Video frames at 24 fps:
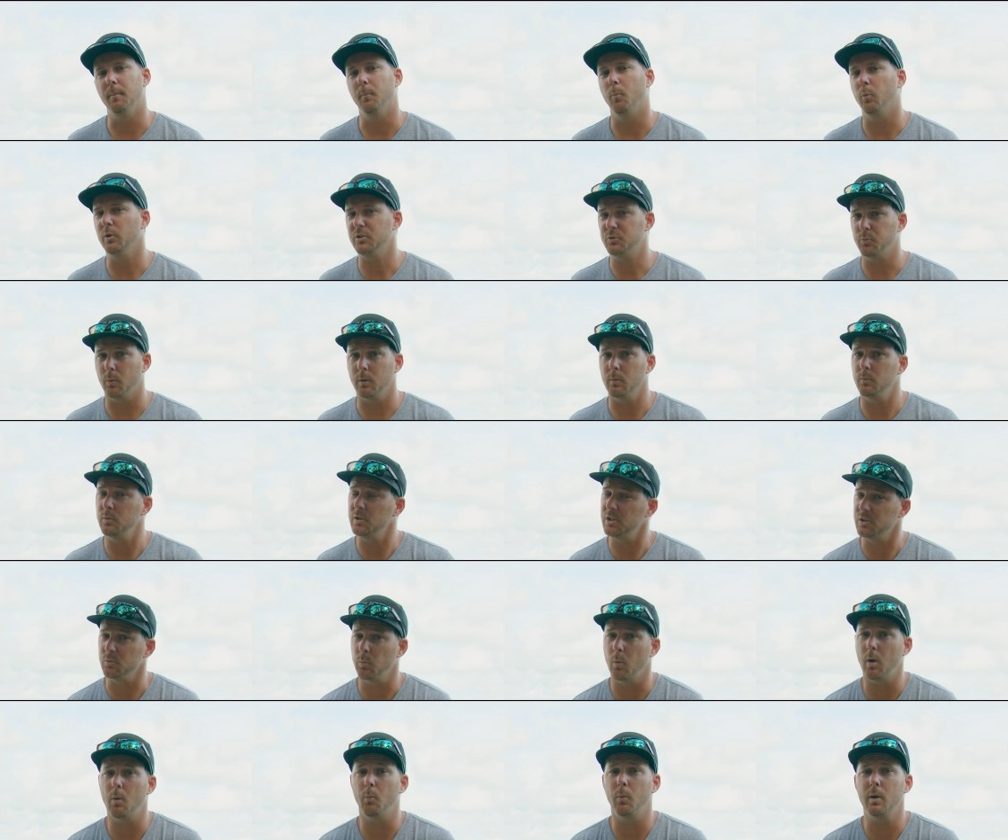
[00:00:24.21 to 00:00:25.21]
which is
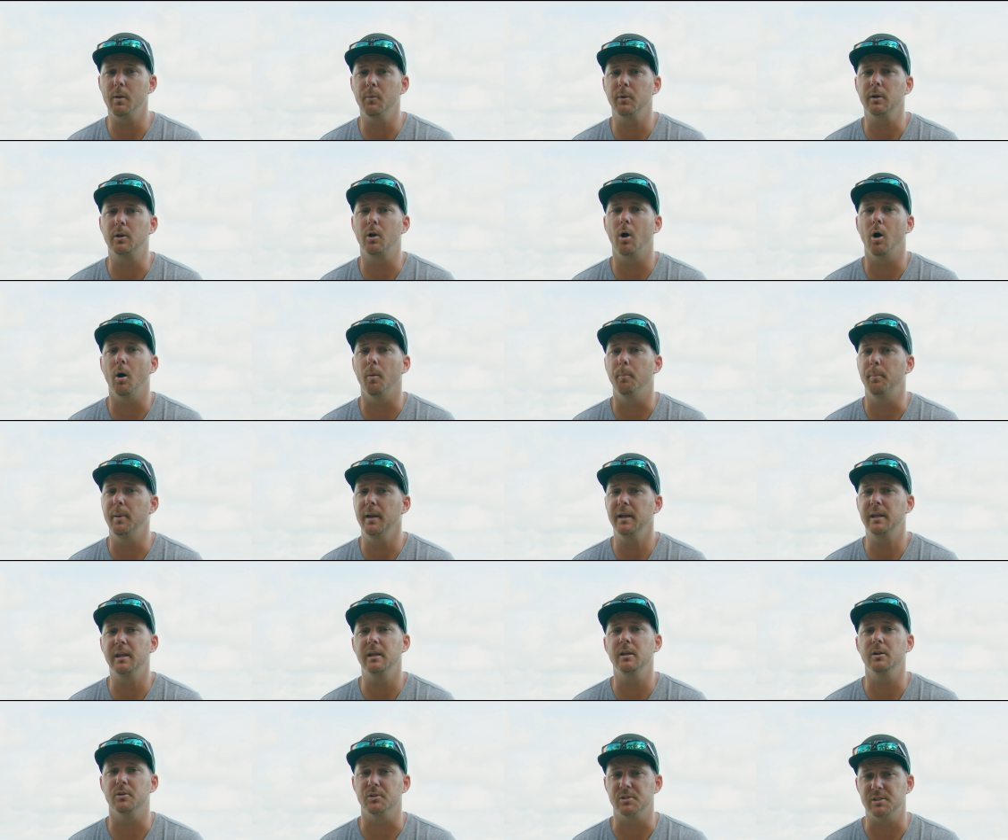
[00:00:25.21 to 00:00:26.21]
what we would call
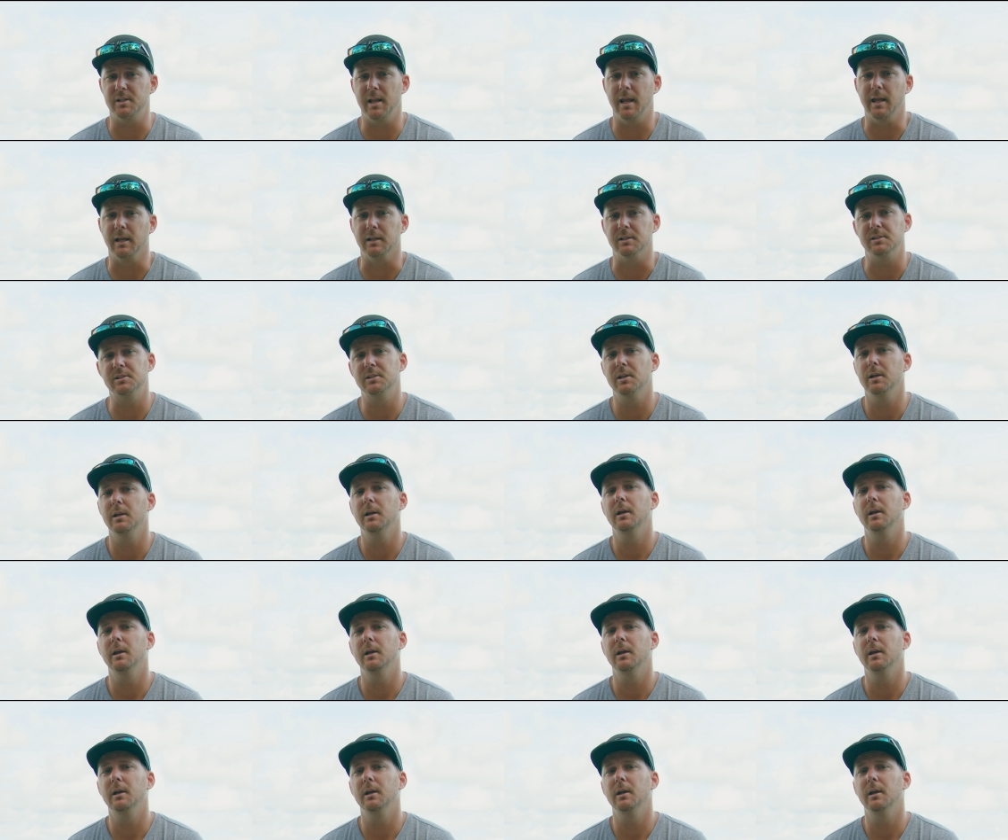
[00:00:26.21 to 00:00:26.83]
picking your stance.